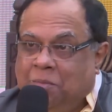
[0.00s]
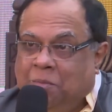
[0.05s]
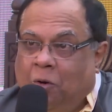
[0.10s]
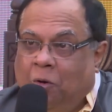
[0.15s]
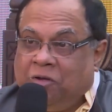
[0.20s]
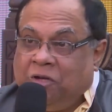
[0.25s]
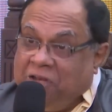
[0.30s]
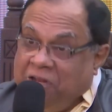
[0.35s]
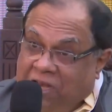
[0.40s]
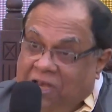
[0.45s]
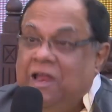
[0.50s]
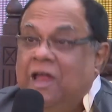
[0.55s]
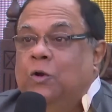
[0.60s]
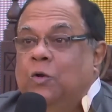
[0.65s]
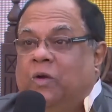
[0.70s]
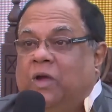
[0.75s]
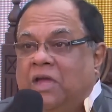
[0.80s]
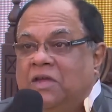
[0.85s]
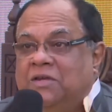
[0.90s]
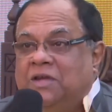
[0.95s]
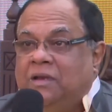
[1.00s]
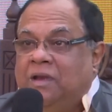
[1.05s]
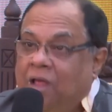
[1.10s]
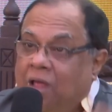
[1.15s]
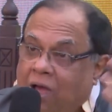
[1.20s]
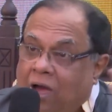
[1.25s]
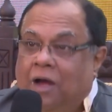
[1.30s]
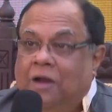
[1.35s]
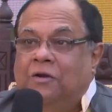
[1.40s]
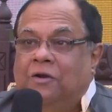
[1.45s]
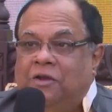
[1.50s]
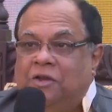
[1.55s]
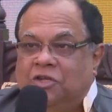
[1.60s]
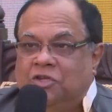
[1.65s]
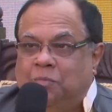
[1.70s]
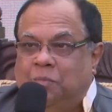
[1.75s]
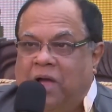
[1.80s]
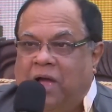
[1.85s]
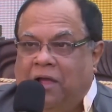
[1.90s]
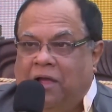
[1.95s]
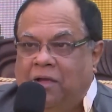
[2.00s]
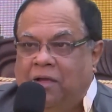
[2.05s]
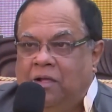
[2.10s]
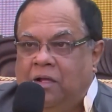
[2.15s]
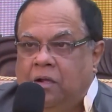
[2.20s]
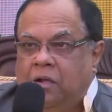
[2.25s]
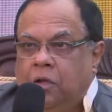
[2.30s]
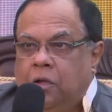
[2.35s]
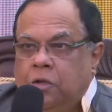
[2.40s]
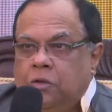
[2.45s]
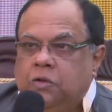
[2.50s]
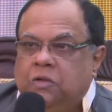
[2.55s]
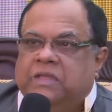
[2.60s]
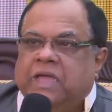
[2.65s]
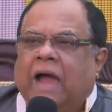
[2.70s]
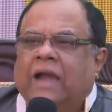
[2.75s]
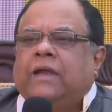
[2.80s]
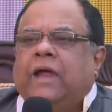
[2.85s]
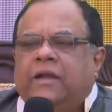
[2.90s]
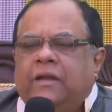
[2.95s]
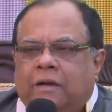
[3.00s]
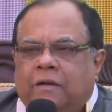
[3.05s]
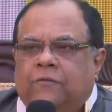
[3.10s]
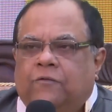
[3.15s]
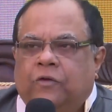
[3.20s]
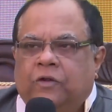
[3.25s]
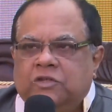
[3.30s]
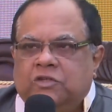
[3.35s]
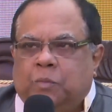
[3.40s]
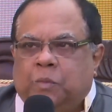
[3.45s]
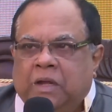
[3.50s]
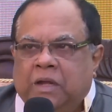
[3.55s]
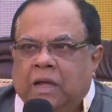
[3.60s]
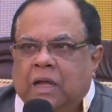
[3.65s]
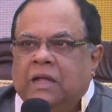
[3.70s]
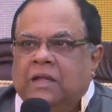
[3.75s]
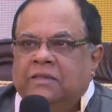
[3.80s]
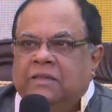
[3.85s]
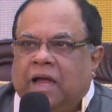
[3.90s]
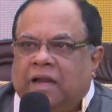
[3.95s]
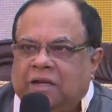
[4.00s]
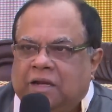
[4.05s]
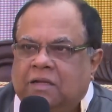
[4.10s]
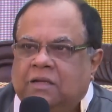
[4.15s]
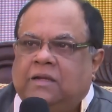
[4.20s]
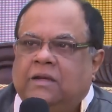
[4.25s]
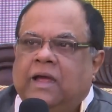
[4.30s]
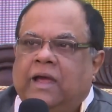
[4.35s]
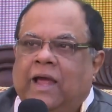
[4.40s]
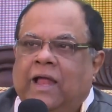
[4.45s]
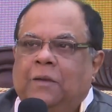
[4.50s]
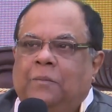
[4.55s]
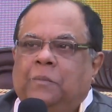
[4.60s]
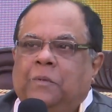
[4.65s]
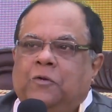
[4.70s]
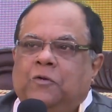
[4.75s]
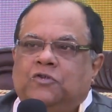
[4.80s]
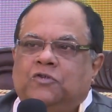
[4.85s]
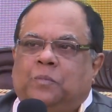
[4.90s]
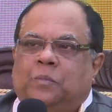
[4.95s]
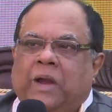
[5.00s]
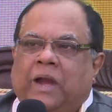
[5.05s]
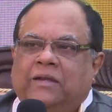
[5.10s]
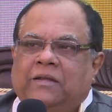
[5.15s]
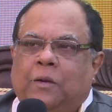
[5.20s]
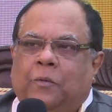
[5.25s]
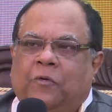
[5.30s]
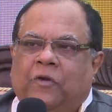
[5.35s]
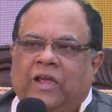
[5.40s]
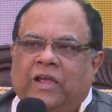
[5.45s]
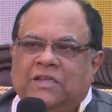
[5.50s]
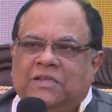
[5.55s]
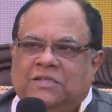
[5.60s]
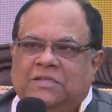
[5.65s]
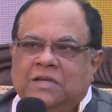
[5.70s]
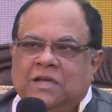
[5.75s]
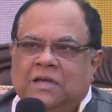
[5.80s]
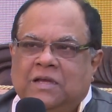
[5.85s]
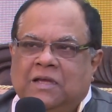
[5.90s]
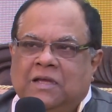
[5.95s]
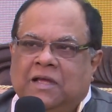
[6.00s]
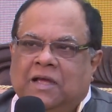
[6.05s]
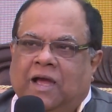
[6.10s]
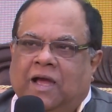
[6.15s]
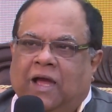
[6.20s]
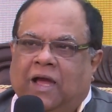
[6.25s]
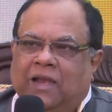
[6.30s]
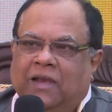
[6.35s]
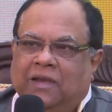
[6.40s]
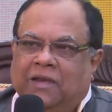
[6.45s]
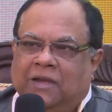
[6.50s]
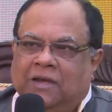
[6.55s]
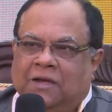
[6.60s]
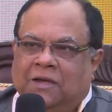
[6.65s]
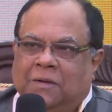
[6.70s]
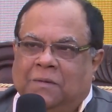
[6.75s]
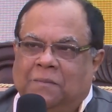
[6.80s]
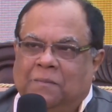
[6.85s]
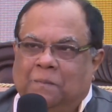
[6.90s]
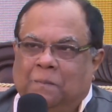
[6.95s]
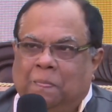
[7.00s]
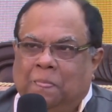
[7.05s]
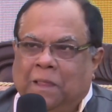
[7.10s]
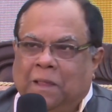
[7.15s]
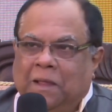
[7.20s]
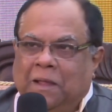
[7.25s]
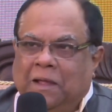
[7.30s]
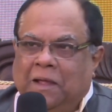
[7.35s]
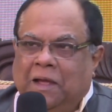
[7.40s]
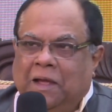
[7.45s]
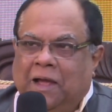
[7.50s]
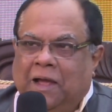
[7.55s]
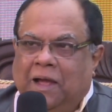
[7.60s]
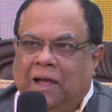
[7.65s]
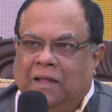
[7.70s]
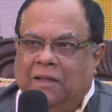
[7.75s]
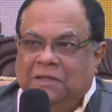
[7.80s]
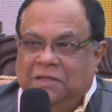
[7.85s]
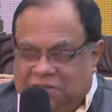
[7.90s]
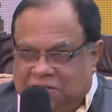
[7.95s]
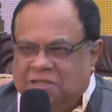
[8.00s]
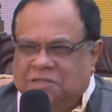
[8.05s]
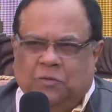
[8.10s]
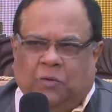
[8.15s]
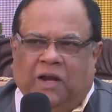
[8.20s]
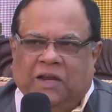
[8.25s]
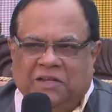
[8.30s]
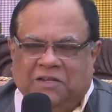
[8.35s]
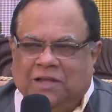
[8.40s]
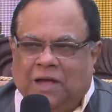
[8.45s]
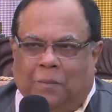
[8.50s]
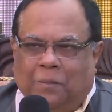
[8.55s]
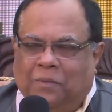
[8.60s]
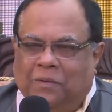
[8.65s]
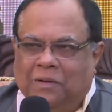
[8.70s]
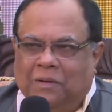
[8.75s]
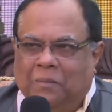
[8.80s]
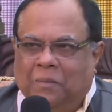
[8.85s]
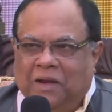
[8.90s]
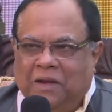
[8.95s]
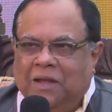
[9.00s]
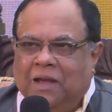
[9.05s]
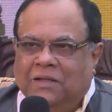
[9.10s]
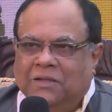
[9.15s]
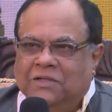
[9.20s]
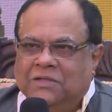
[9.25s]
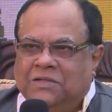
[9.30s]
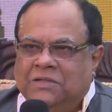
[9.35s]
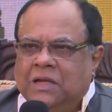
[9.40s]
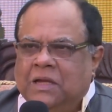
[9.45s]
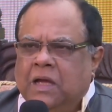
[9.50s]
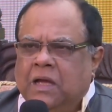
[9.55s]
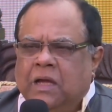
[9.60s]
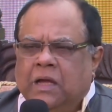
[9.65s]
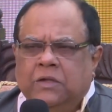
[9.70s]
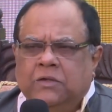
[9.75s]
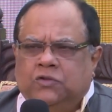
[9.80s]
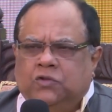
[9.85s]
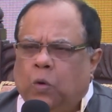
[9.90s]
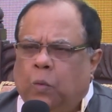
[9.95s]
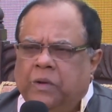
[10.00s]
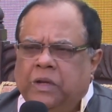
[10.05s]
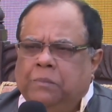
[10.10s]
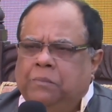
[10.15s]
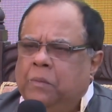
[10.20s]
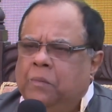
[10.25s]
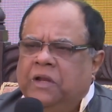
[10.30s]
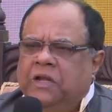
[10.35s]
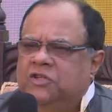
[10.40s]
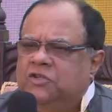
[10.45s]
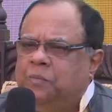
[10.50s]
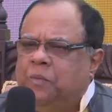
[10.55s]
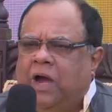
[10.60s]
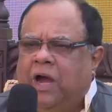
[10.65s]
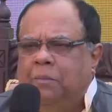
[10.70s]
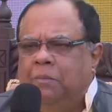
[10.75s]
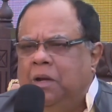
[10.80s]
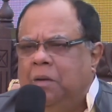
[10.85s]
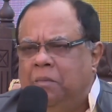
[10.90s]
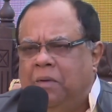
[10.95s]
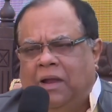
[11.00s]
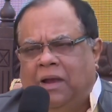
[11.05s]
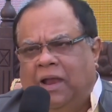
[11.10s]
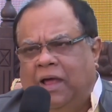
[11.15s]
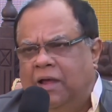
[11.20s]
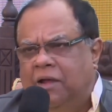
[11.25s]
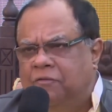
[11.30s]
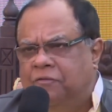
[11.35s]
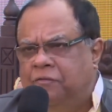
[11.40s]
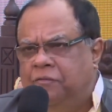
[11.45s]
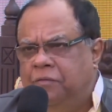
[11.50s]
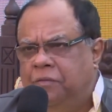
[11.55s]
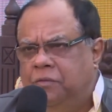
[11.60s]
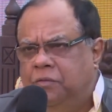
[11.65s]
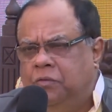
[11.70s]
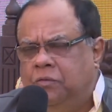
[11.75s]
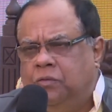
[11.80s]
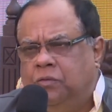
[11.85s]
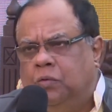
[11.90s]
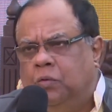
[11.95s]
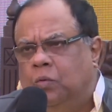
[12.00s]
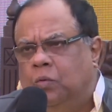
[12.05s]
it in education 100 years back. So that had influenced me, that had helped me to spread the wings, and this is just one example, many others. So many people inspired me in my life to